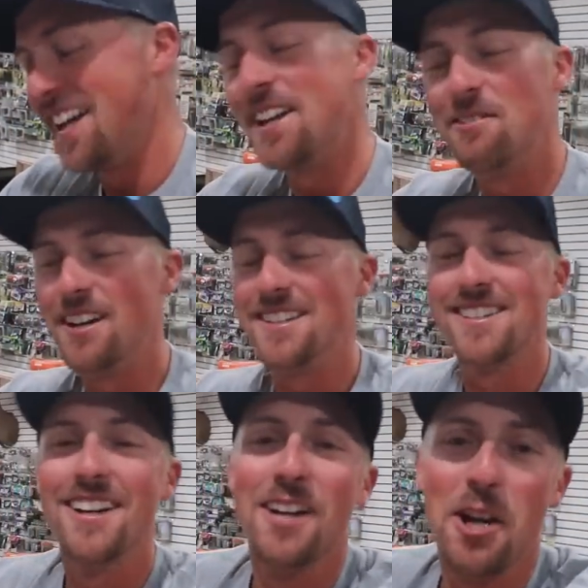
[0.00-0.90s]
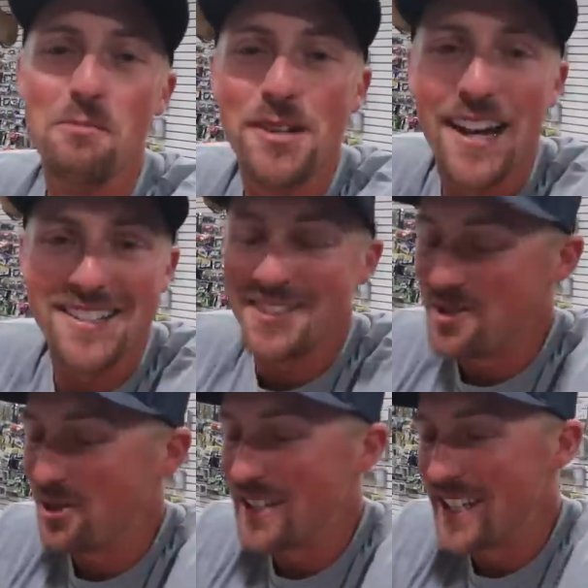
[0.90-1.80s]
Anyways, hope you guys
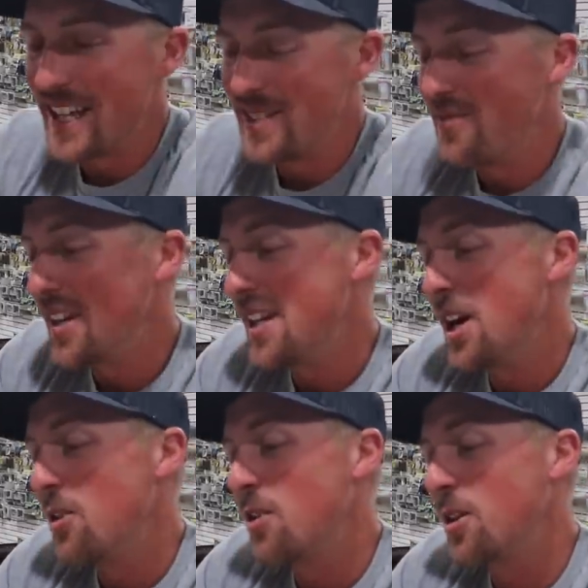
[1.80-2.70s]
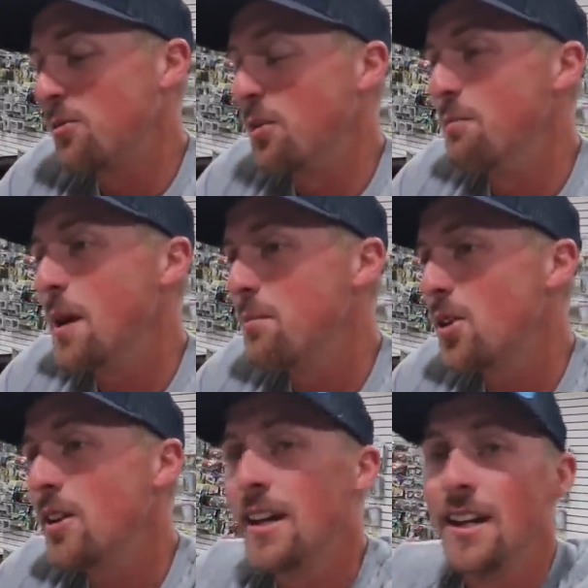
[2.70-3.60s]
enjoyed today's video.
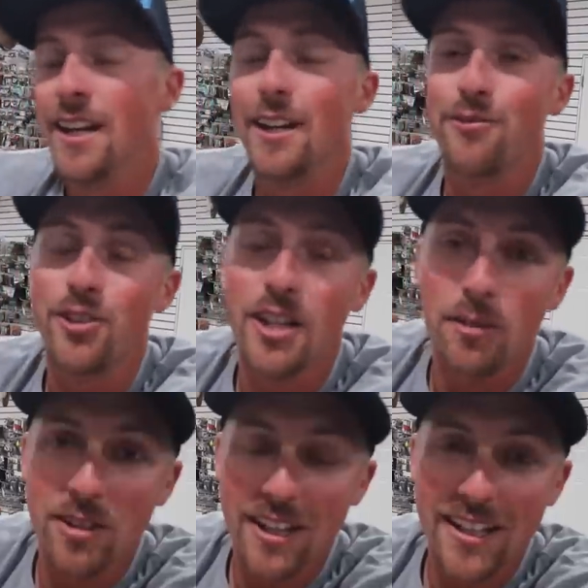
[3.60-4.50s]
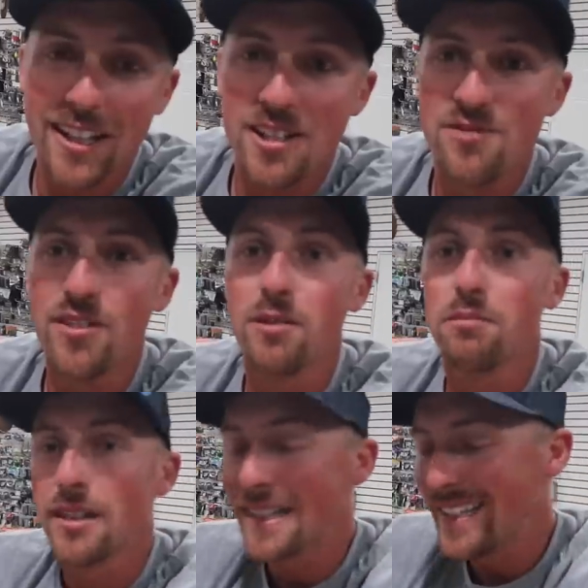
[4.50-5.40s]
Remember, if you come to Lake Guntersville,
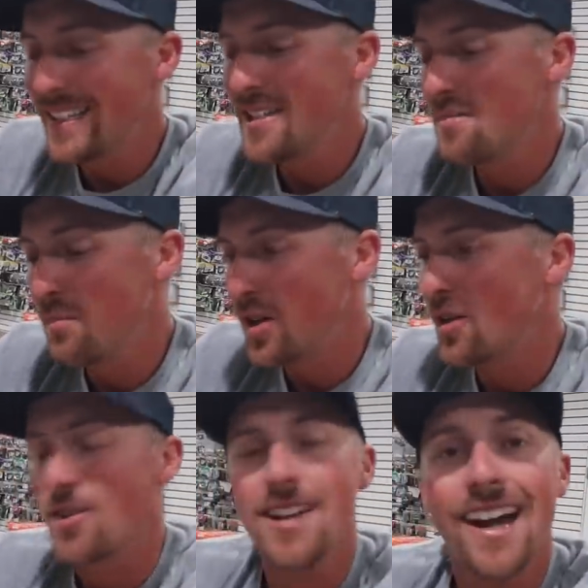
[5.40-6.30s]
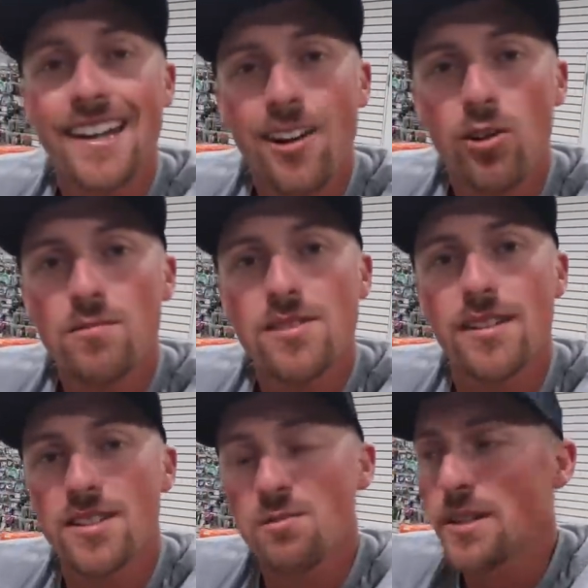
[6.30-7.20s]
please book our tiny homes
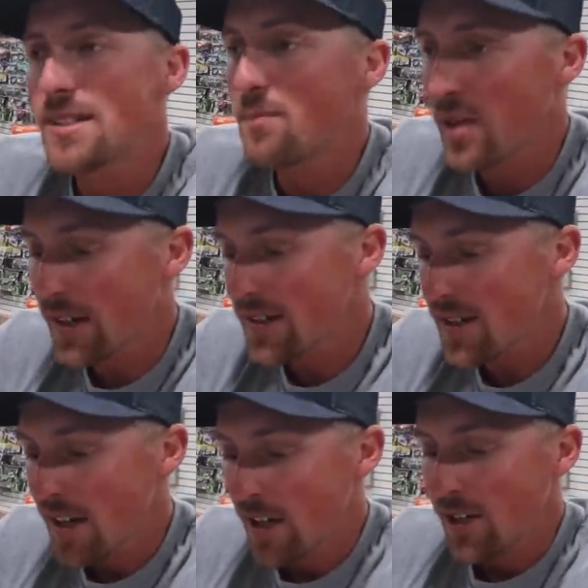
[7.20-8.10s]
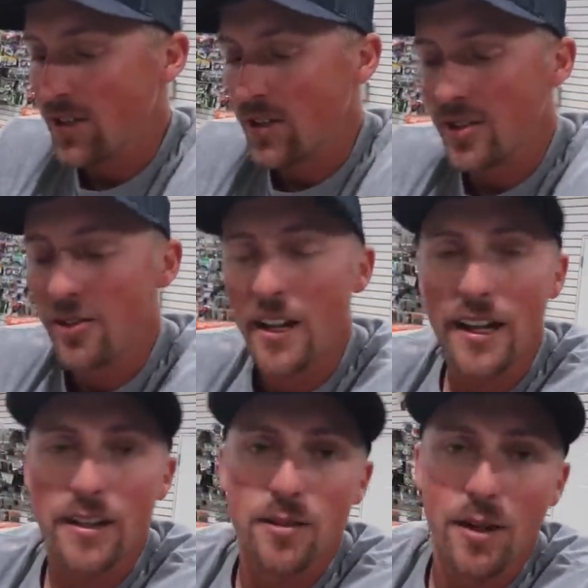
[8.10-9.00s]
at Sweet Springs. You can do
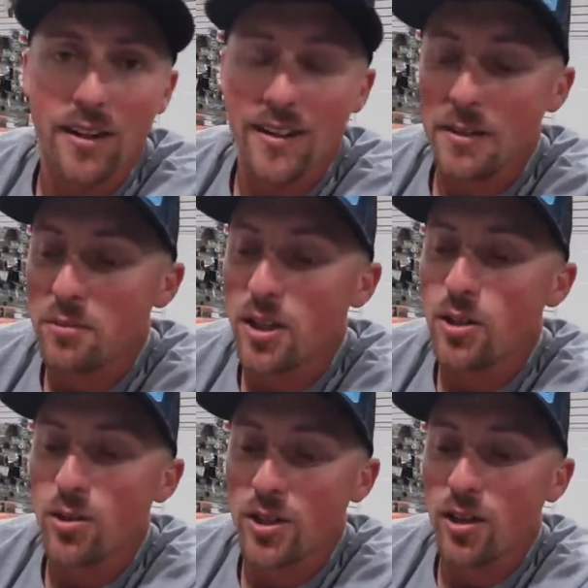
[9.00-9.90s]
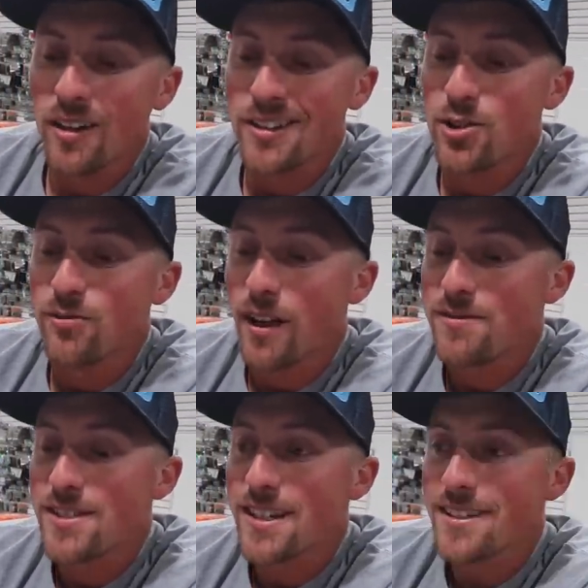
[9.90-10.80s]
that by the link below or calling
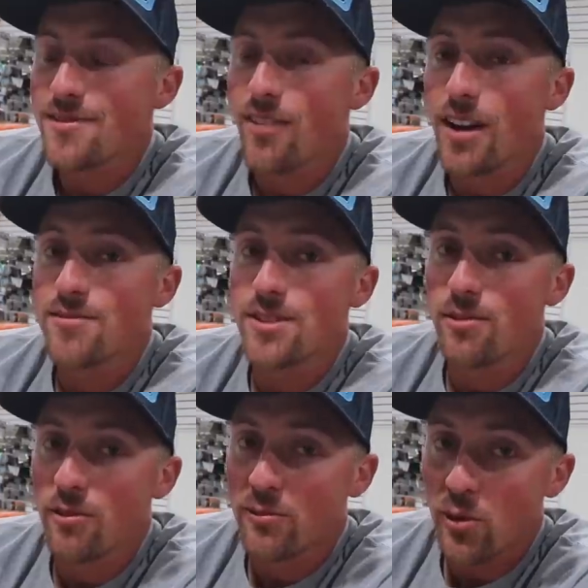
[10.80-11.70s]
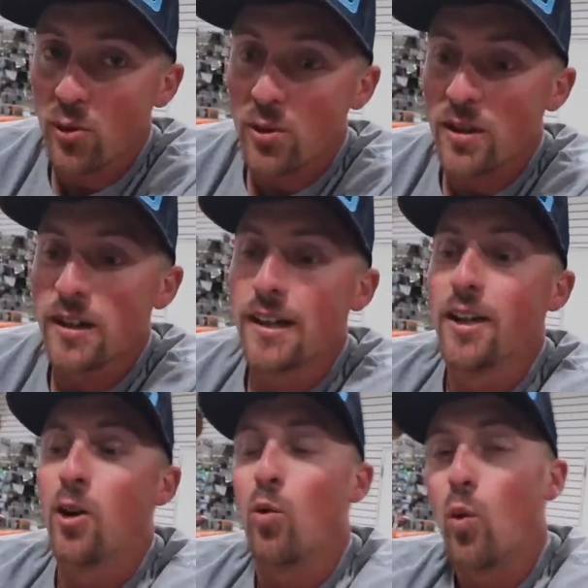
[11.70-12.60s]

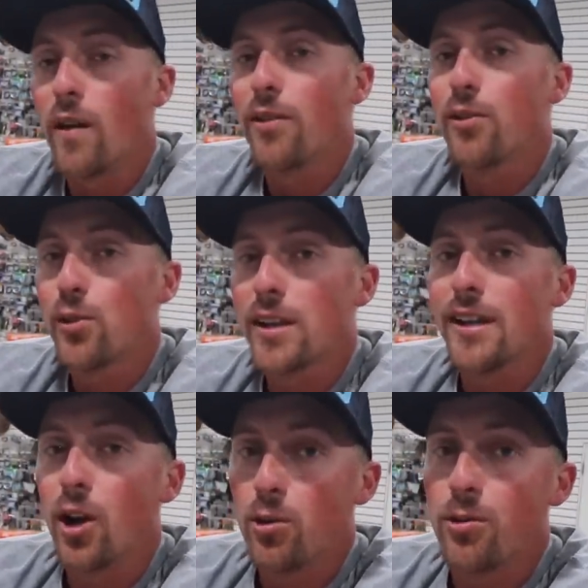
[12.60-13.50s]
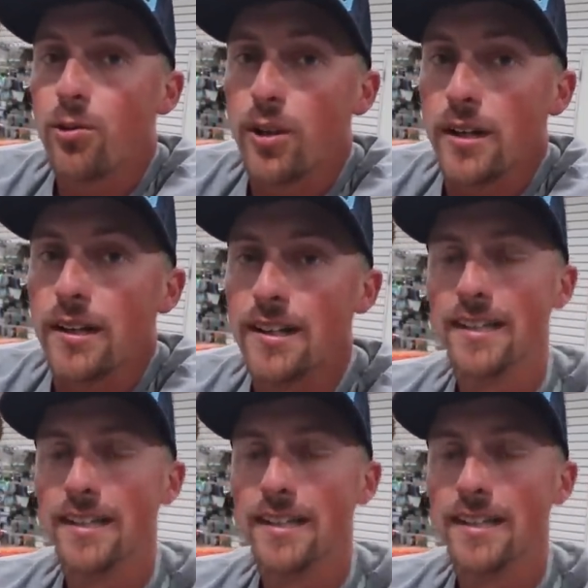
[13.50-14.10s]
256-504-1303.